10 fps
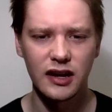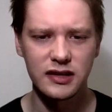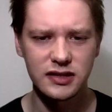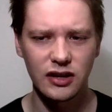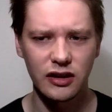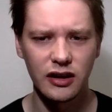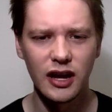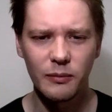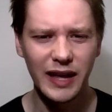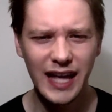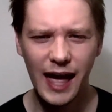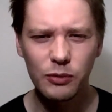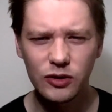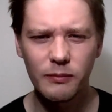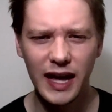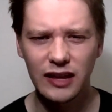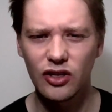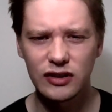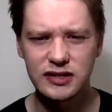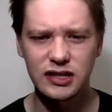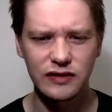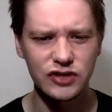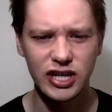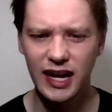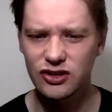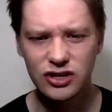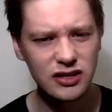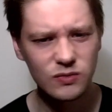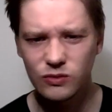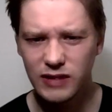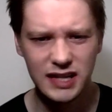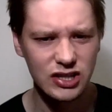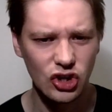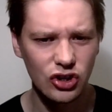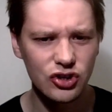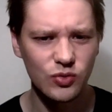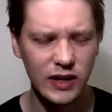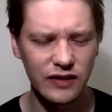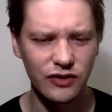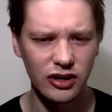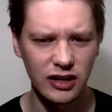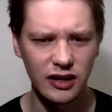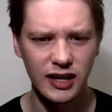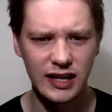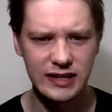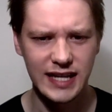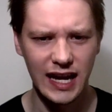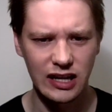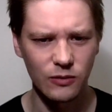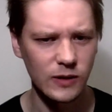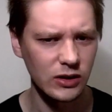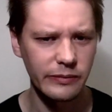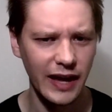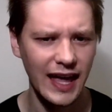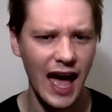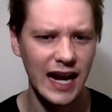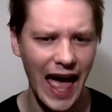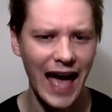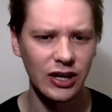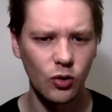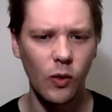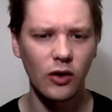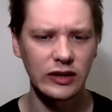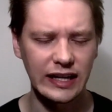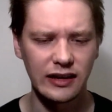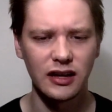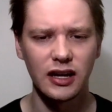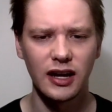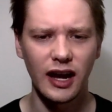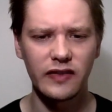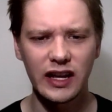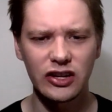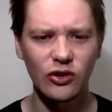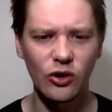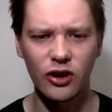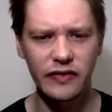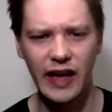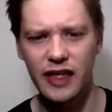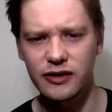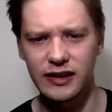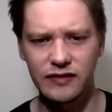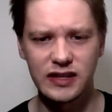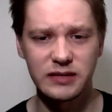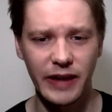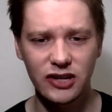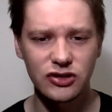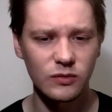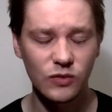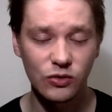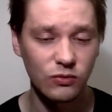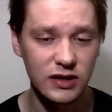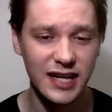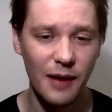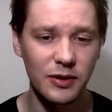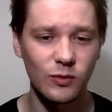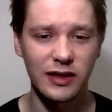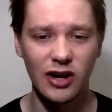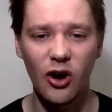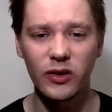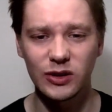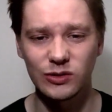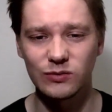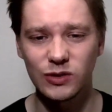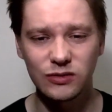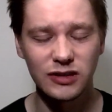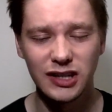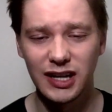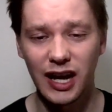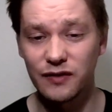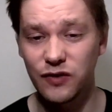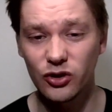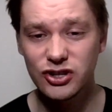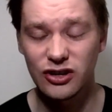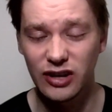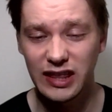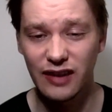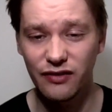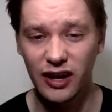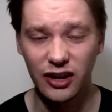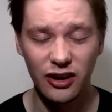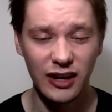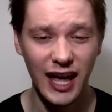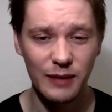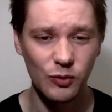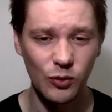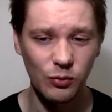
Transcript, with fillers: So being able to make those sort of changes, well, that's huge when you've got a contender, really being able to add quality. And then you look on the other end of the spectrum, well, what's happened with Collingwood? Well, unfortunately, they've let go capable